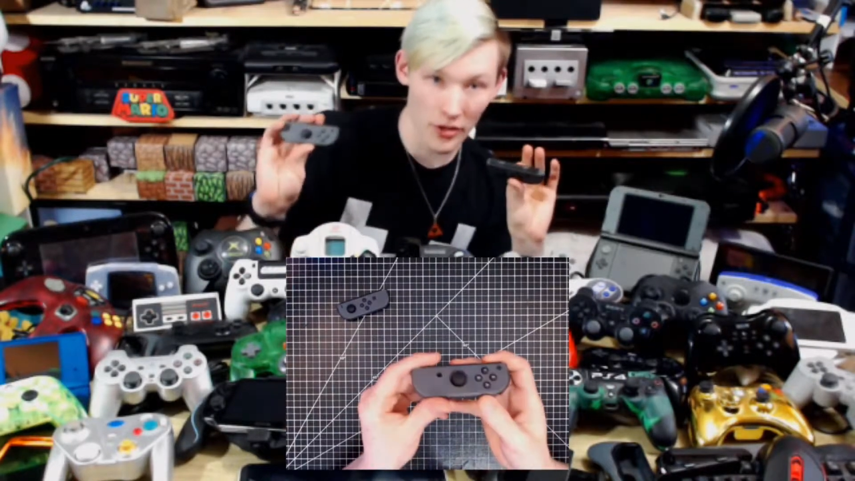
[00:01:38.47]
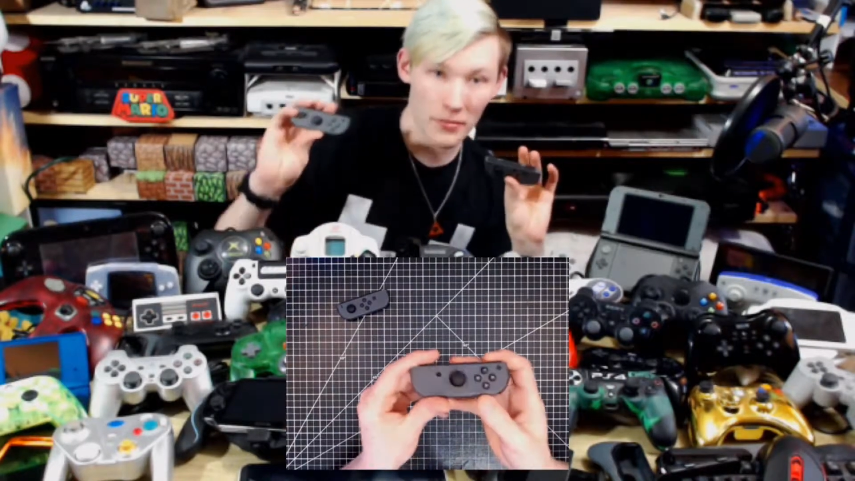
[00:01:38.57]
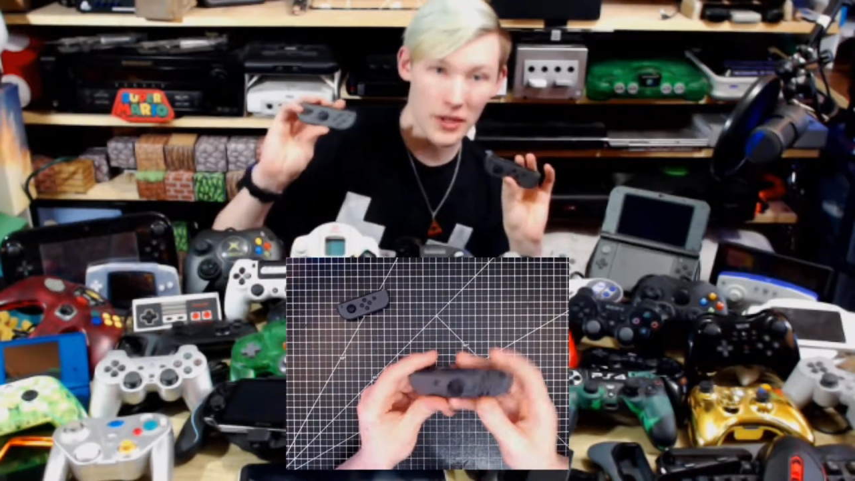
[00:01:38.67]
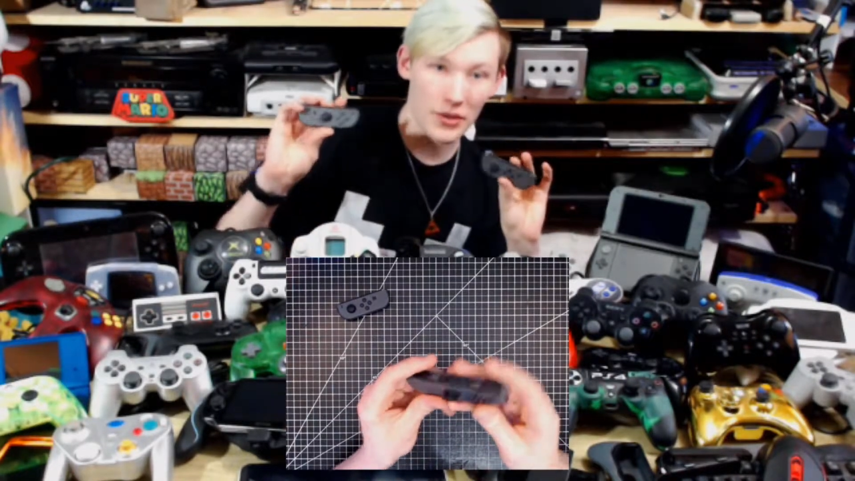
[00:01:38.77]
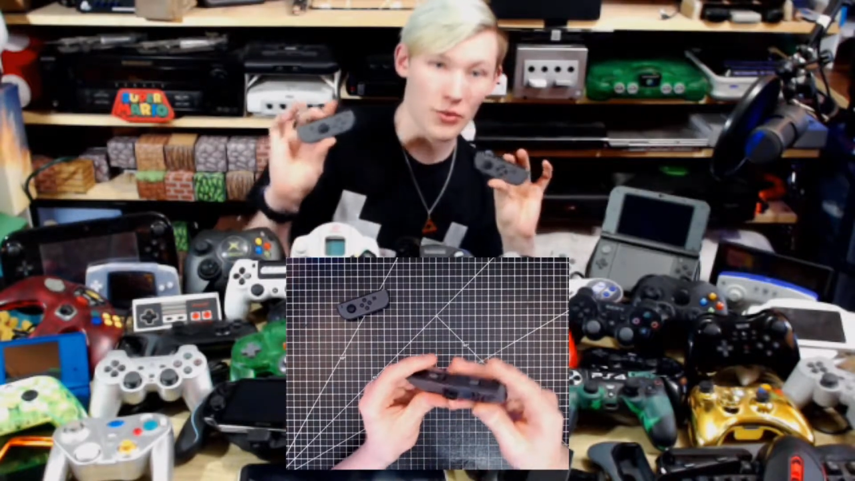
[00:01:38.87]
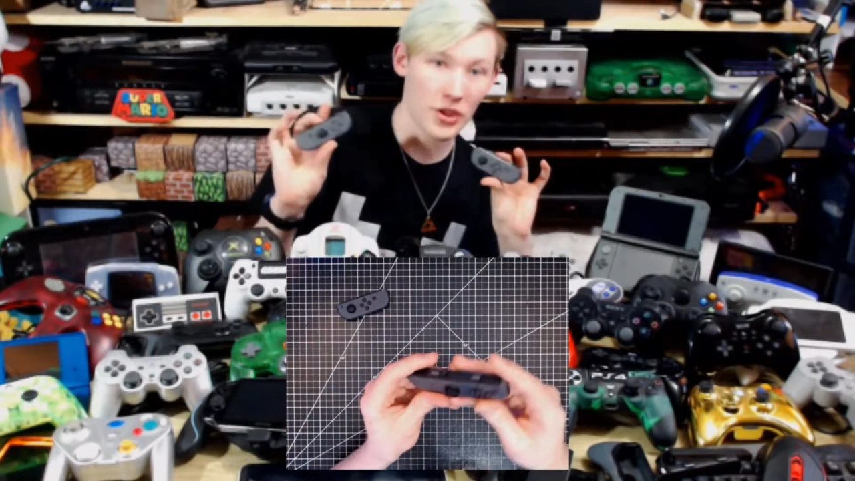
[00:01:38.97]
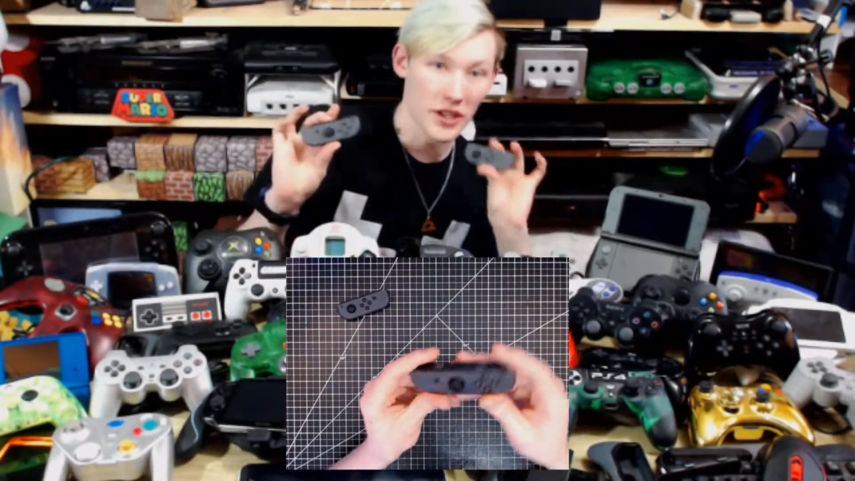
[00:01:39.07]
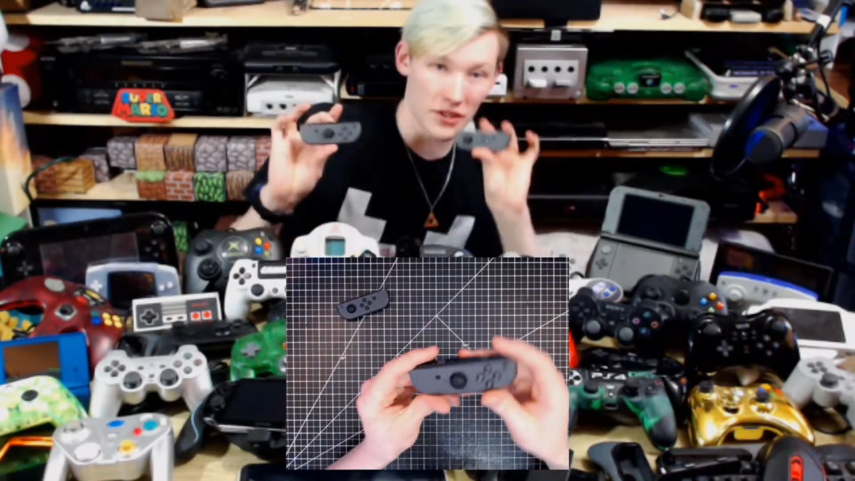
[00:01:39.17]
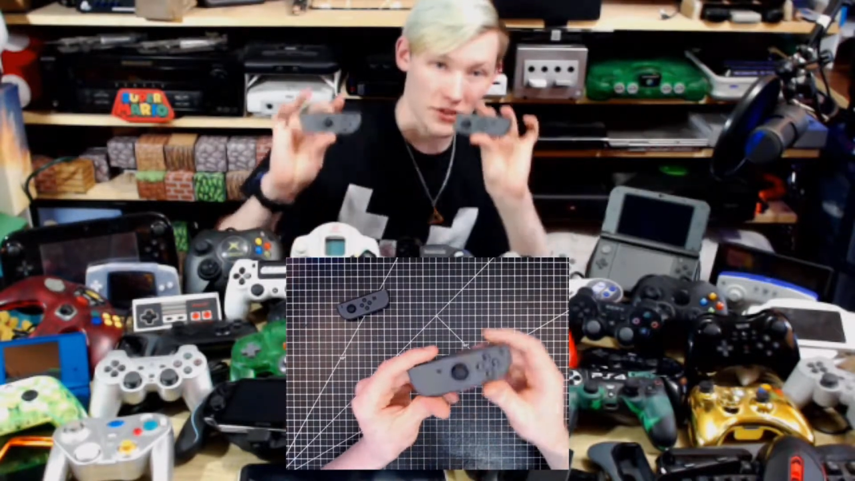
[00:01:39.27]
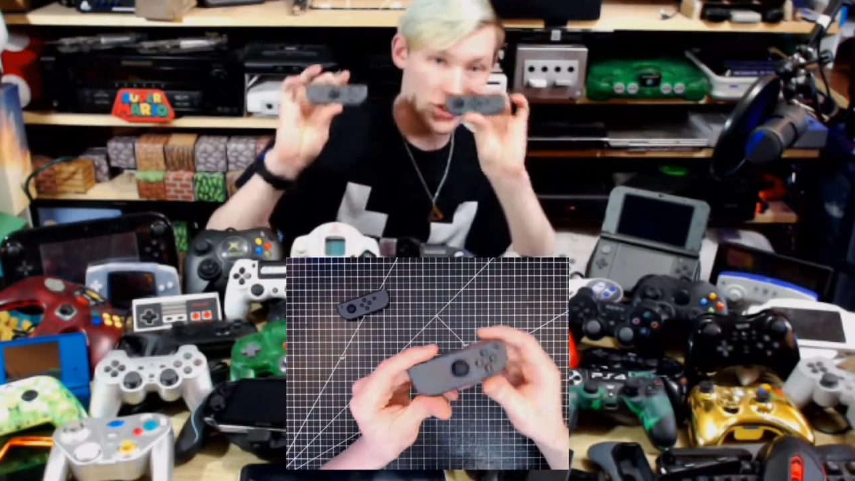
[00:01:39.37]
but
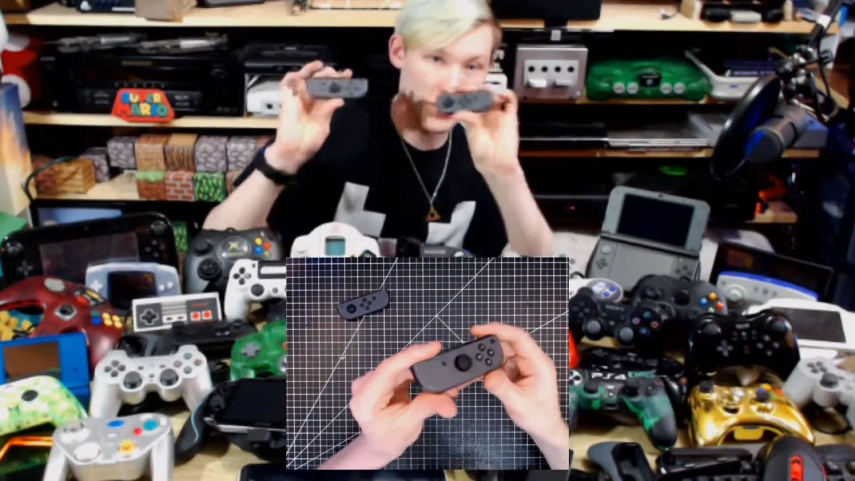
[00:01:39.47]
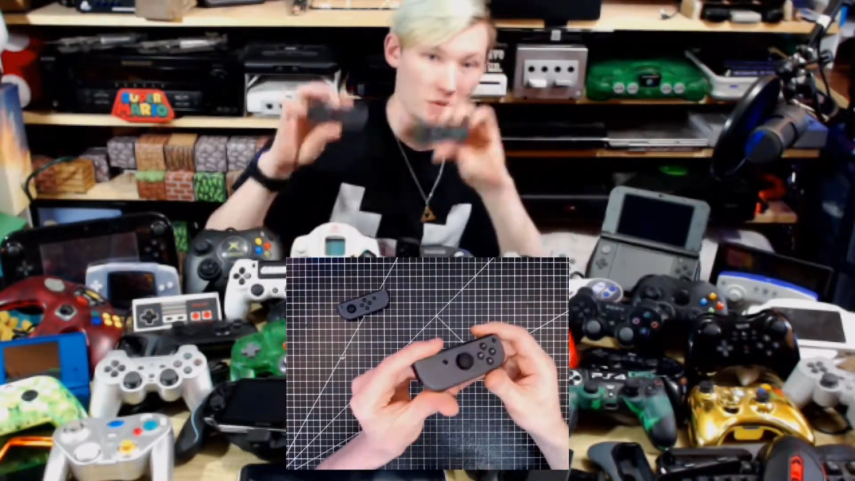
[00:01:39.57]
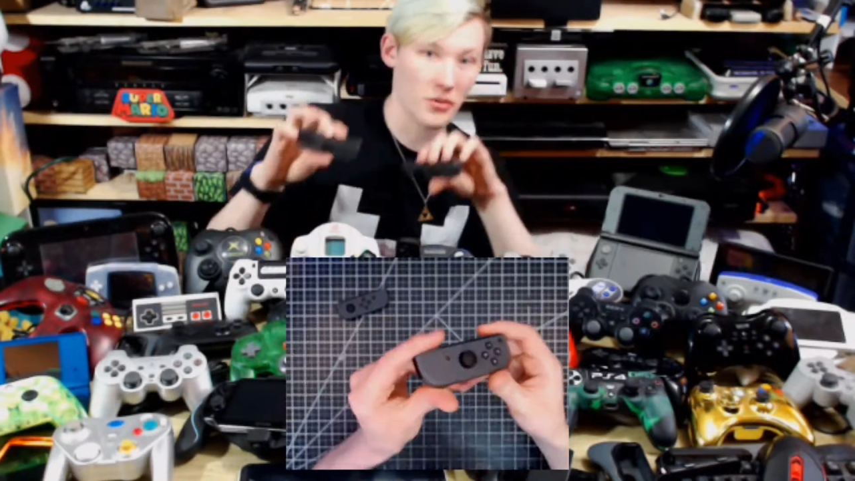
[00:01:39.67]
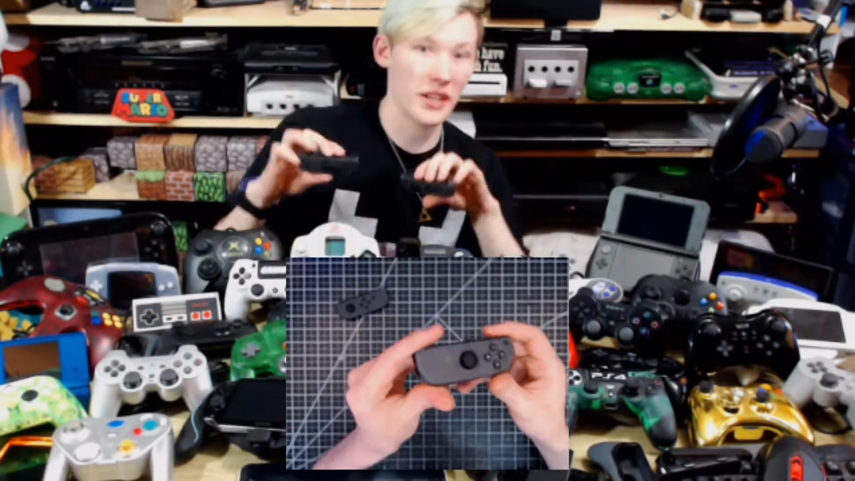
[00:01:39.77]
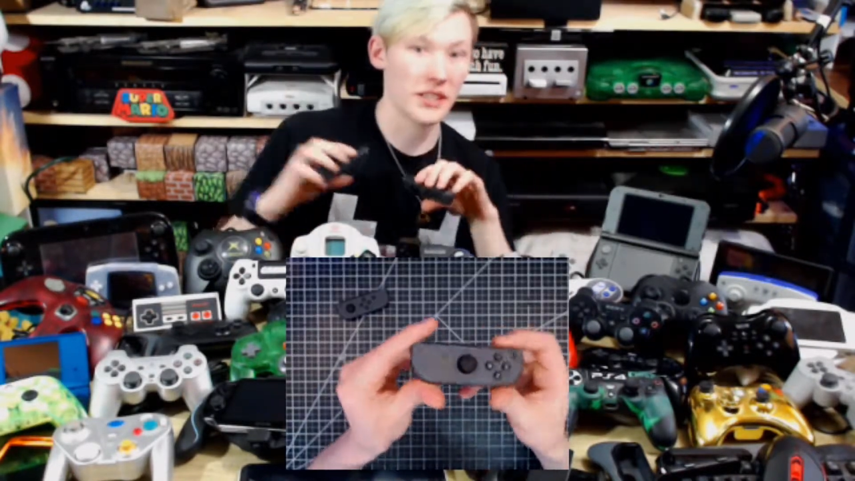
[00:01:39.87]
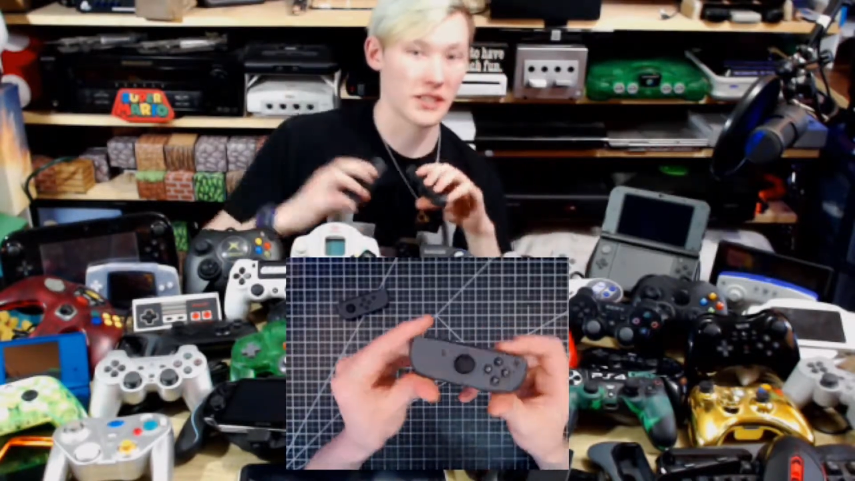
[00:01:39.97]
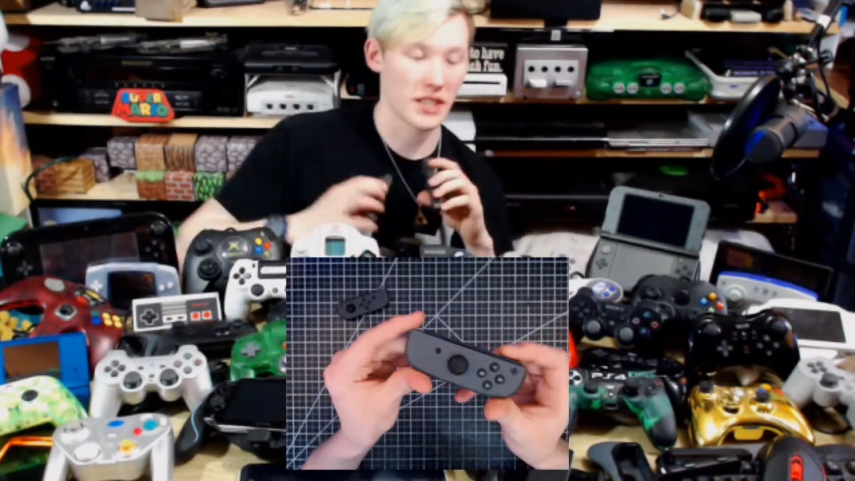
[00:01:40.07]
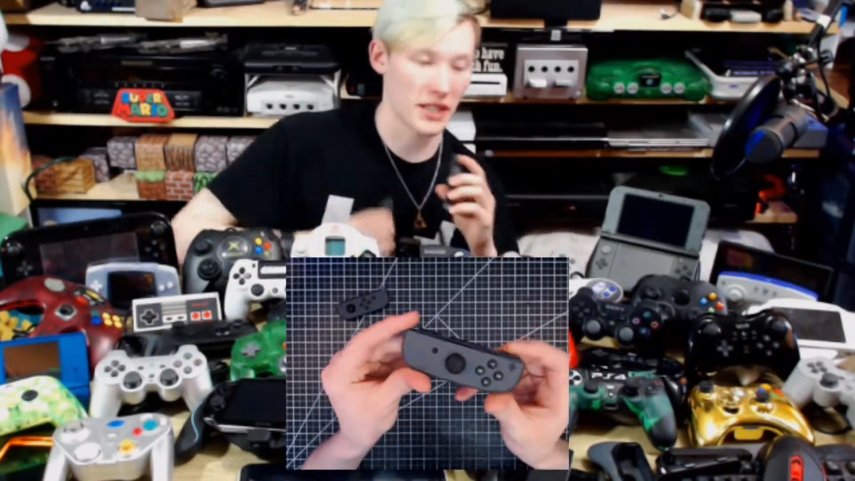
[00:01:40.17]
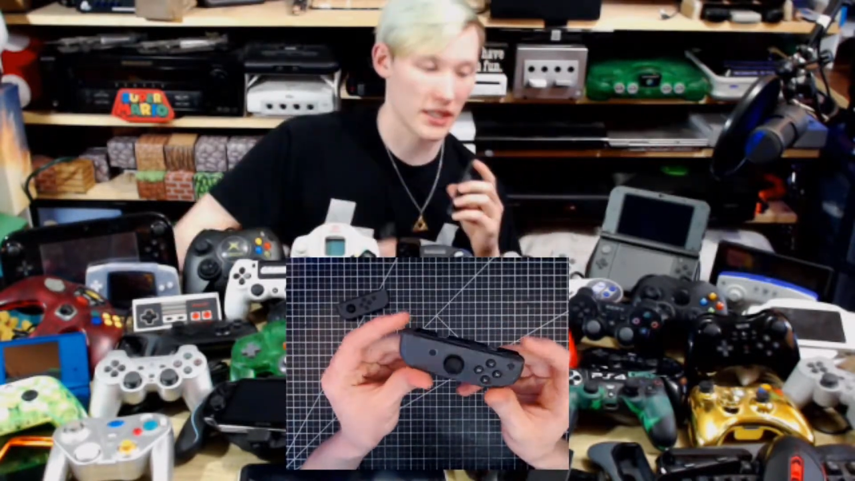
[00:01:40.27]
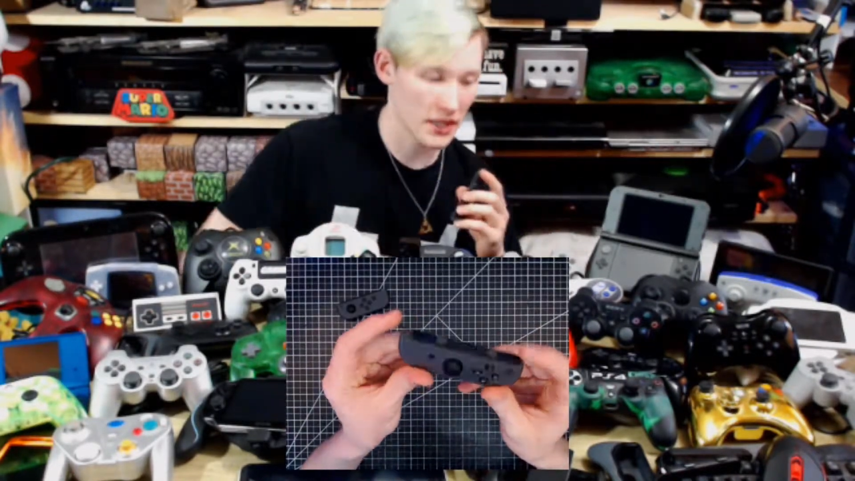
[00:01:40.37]
without those rails
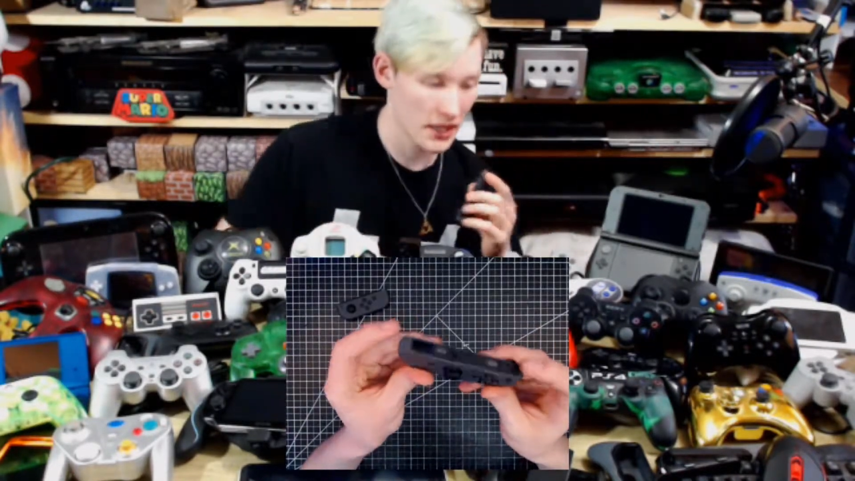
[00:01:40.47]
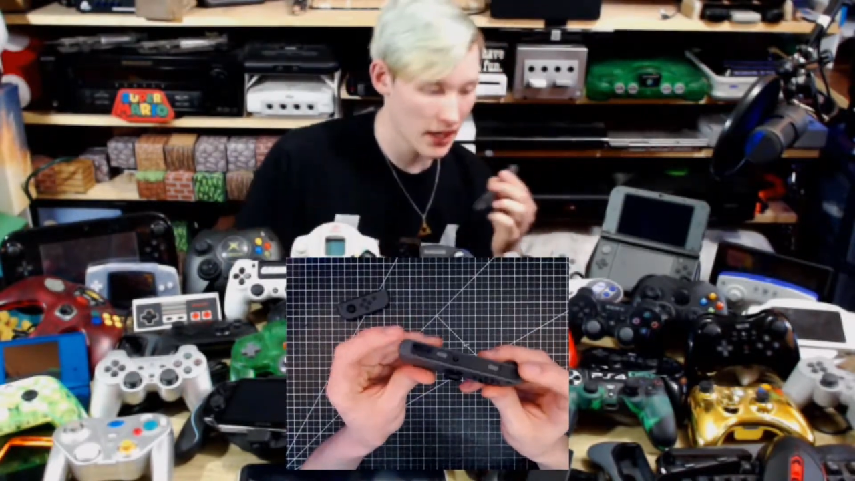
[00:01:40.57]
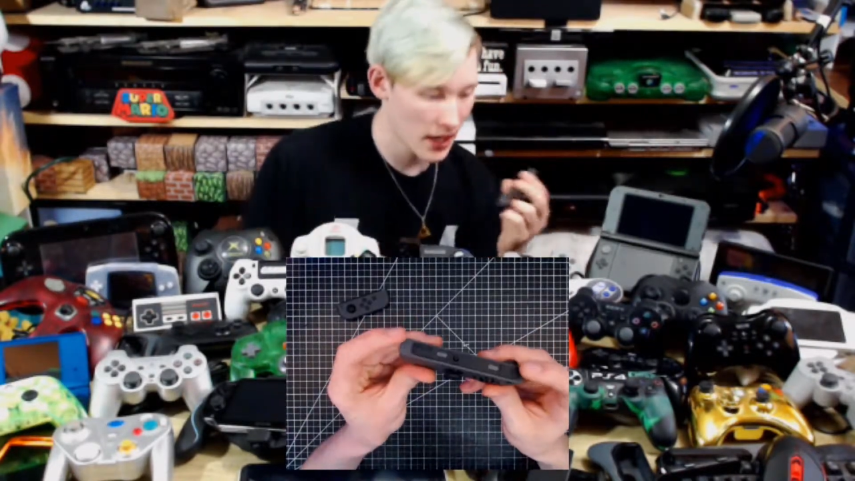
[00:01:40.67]
on it.